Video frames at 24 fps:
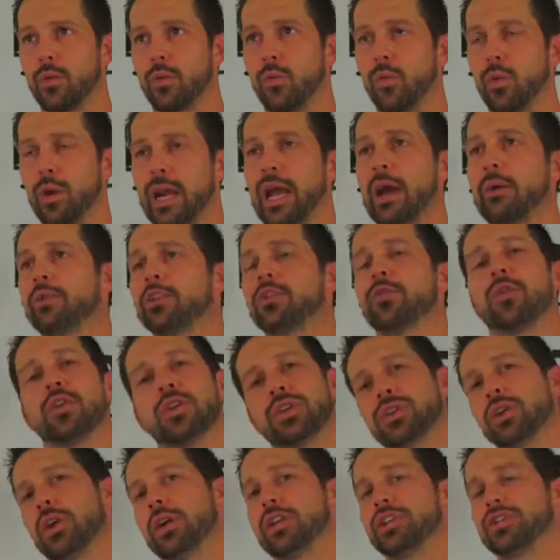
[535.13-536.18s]
When I was
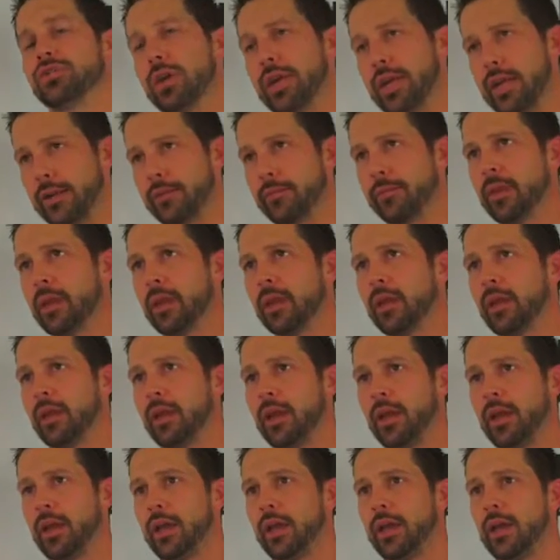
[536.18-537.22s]
first starting training,
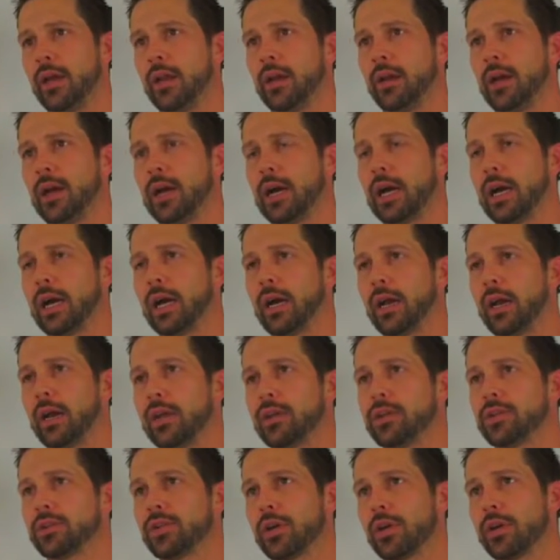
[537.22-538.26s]
and
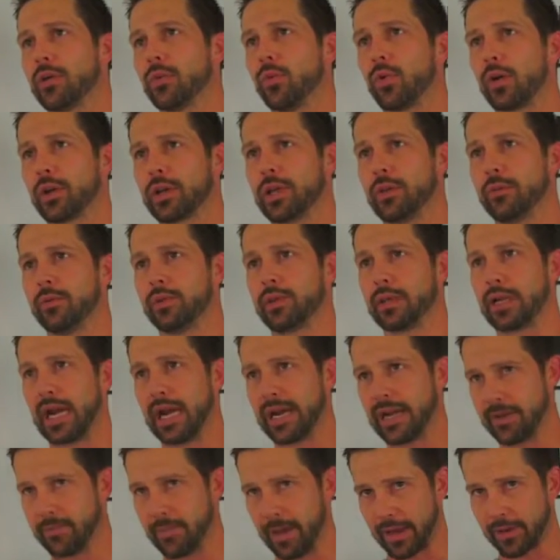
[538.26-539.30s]
I started working with a
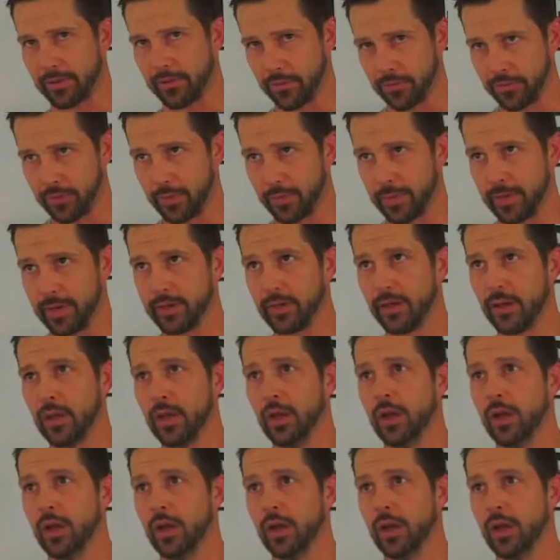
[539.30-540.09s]
guy named Michael Thurmond,